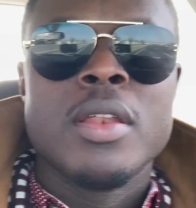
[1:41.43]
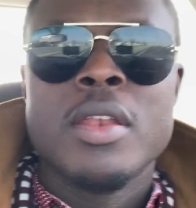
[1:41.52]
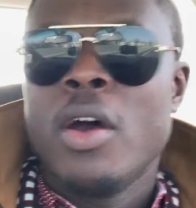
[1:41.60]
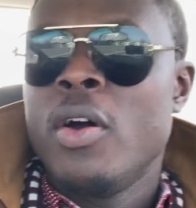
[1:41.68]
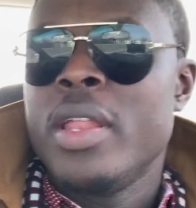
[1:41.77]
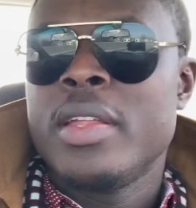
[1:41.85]

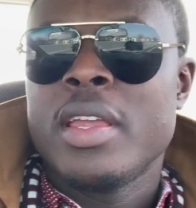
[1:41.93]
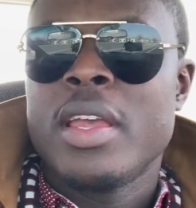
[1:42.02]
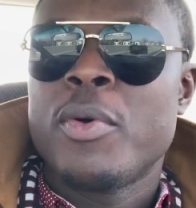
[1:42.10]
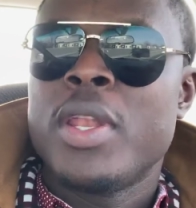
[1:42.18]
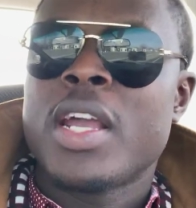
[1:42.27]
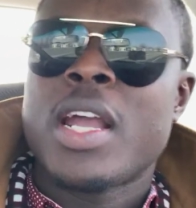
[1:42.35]
The only
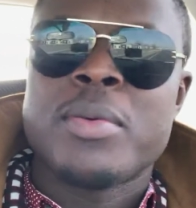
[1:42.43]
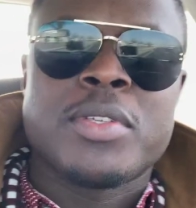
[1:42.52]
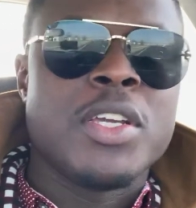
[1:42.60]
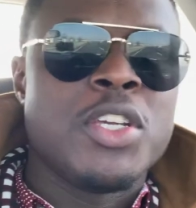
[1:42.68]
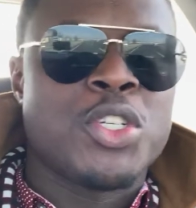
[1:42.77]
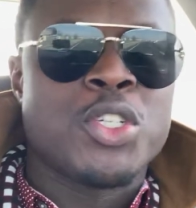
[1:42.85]
thing when it comes
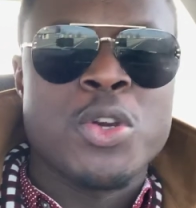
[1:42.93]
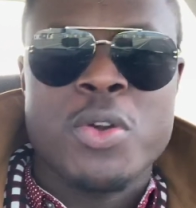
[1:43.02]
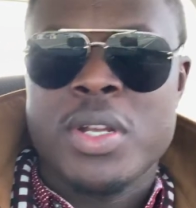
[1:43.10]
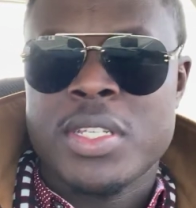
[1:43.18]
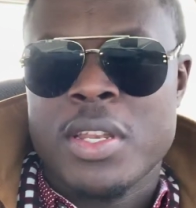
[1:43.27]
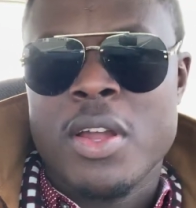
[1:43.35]
to
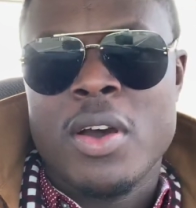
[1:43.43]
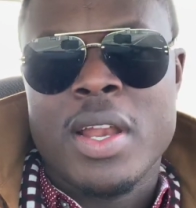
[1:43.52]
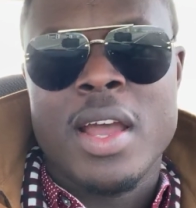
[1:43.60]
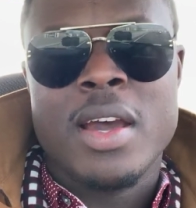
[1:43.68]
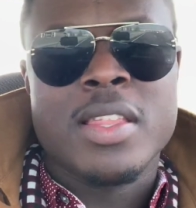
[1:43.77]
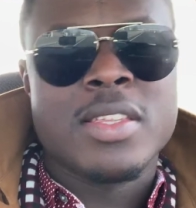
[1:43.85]
insurance and all
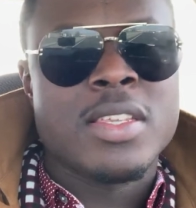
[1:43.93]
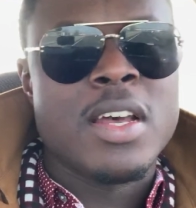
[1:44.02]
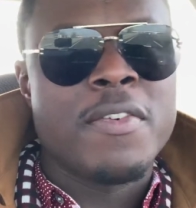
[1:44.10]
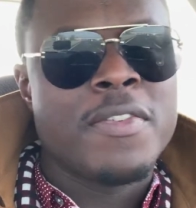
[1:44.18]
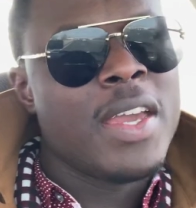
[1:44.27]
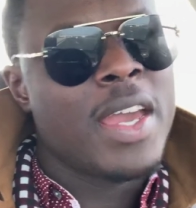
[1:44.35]
that other
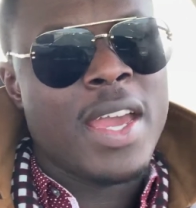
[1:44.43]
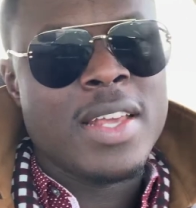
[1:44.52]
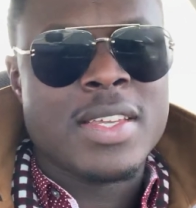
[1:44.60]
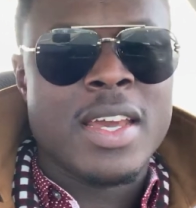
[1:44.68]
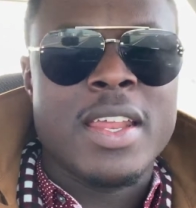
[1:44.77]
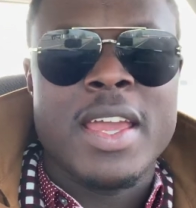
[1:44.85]
stuff, yeah,
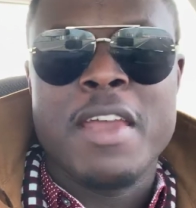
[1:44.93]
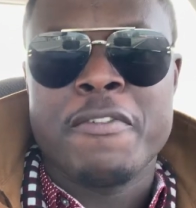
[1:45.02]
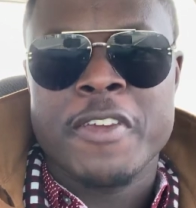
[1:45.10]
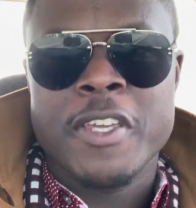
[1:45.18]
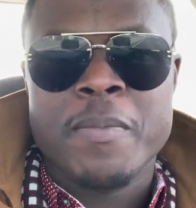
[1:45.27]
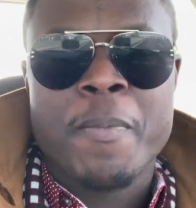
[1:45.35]
it's kind of
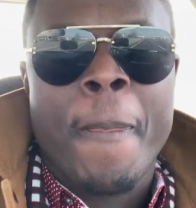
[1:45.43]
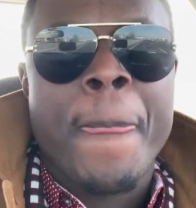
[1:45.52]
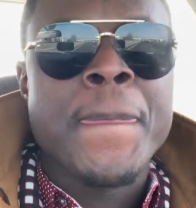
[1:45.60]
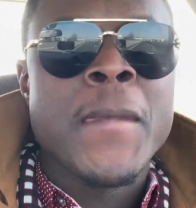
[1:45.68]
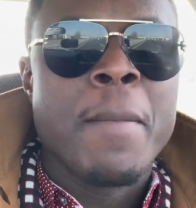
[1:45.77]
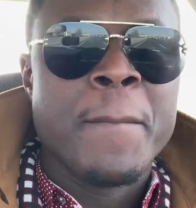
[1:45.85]

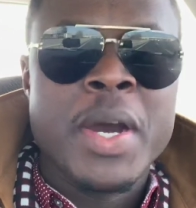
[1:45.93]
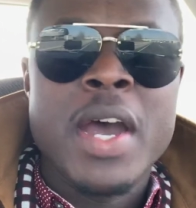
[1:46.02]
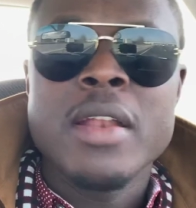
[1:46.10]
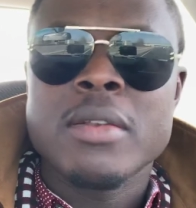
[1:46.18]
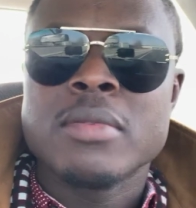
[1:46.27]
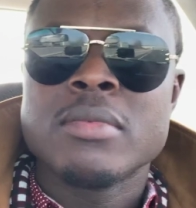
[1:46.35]
iffy.
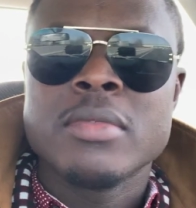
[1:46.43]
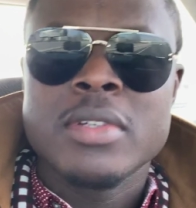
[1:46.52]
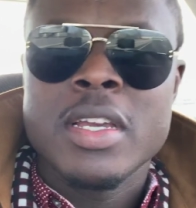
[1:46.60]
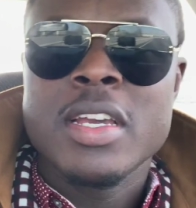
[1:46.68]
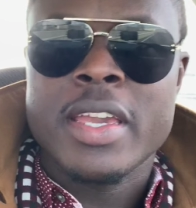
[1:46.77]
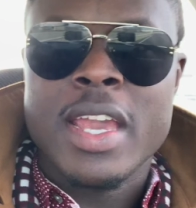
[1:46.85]
But
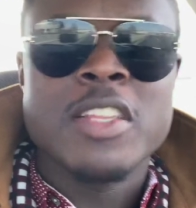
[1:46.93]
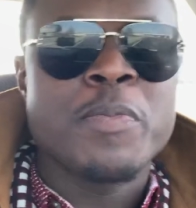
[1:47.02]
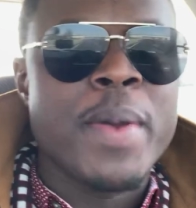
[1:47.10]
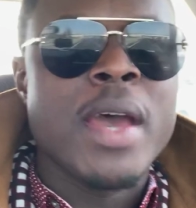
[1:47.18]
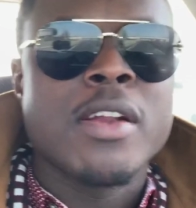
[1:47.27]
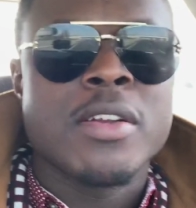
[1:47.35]
it gets
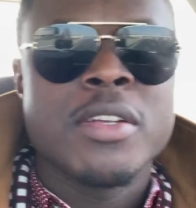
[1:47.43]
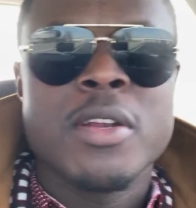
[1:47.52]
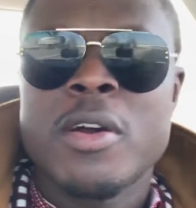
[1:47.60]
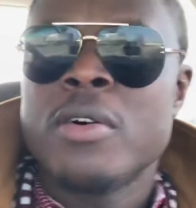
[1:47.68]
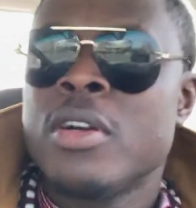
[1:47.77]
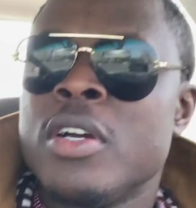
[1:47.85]
better, you
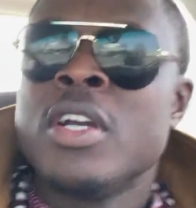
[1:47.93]
know.